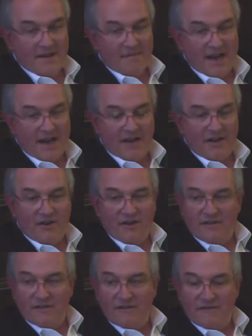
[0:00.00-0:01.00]
by
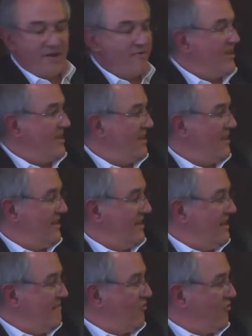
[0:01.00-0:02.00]
a very
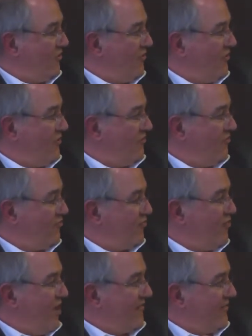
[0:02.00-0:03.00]
liberal
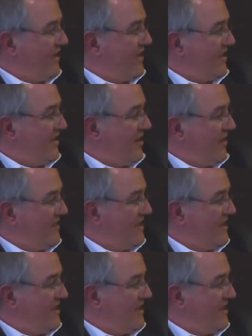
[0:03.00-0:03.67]
grounding of